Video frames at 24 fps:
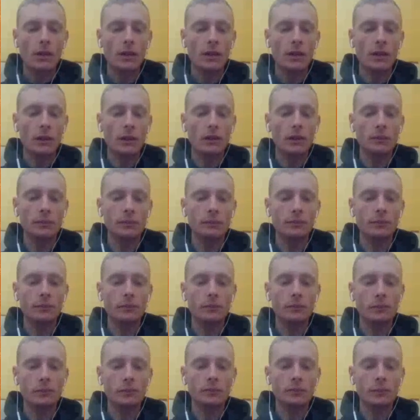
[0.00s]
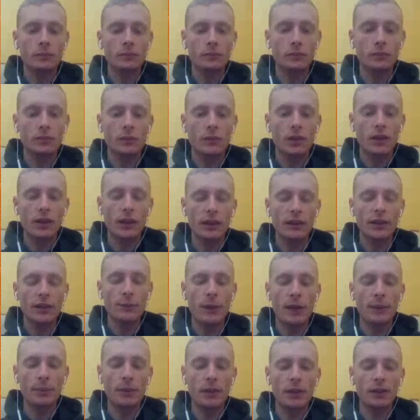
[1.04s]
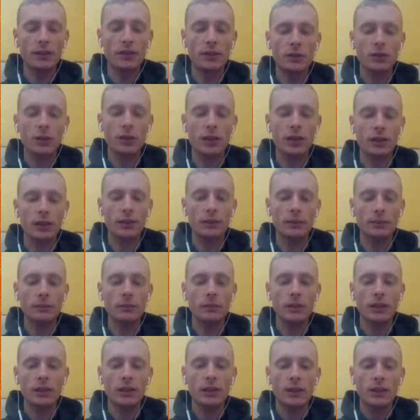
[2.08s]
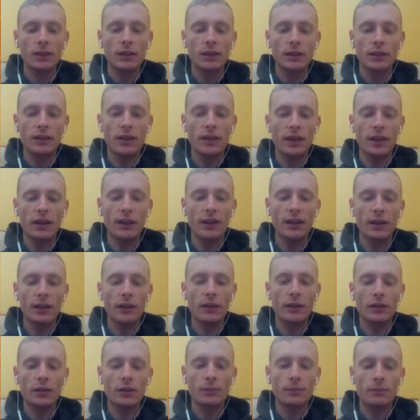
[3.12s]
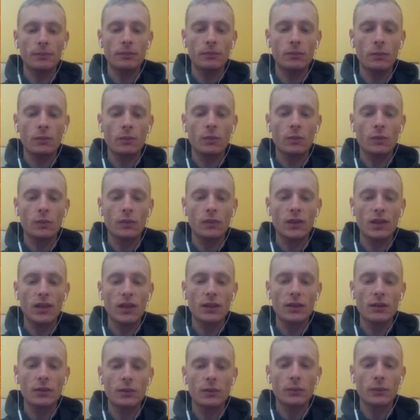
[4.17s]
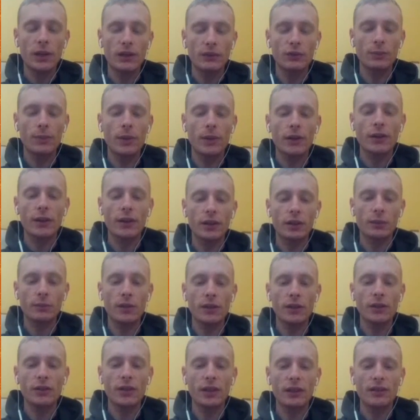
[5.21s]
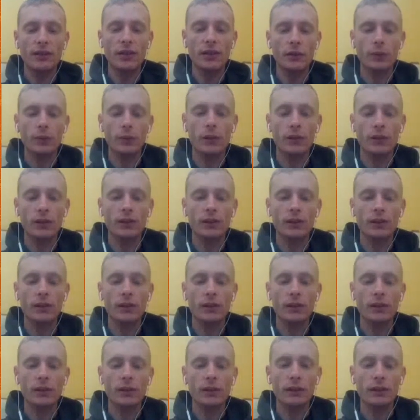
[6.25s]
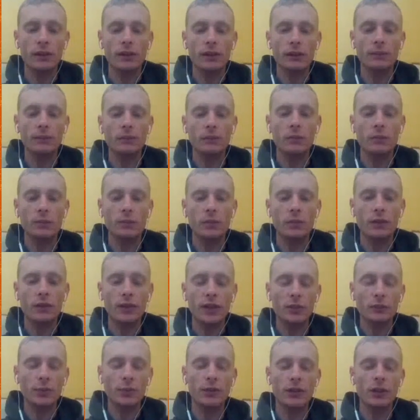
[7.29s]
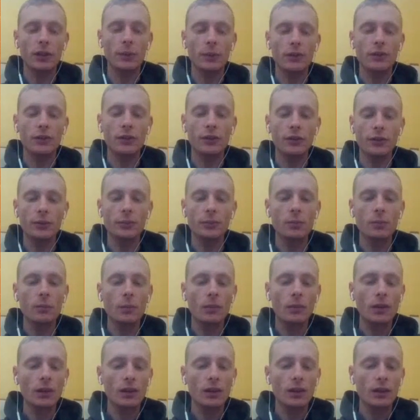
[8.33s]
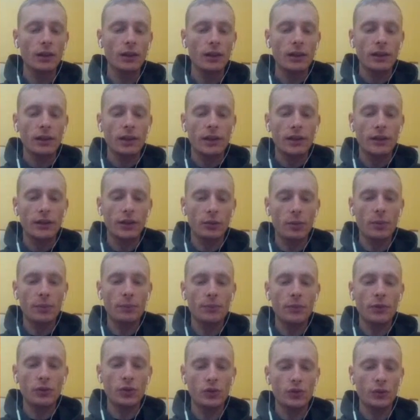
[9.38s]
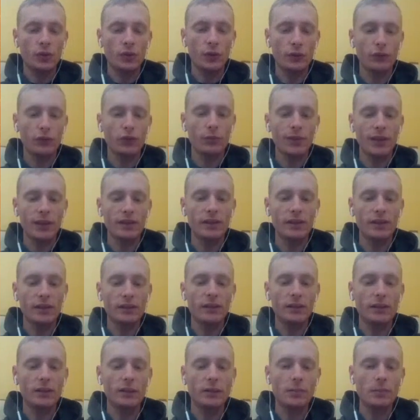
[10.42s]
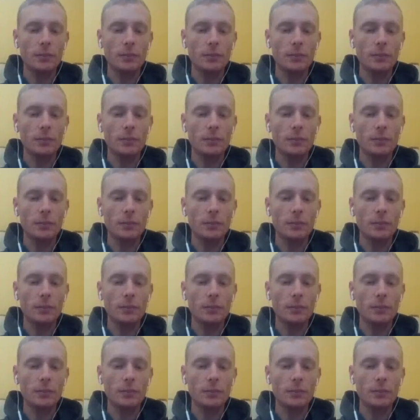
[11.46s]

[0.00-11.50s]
Um, yeah, these pipe blocks, um, they take whatever pair you hit them with, you take the other one, um, transport the other one to you. They'll be useful in a few places.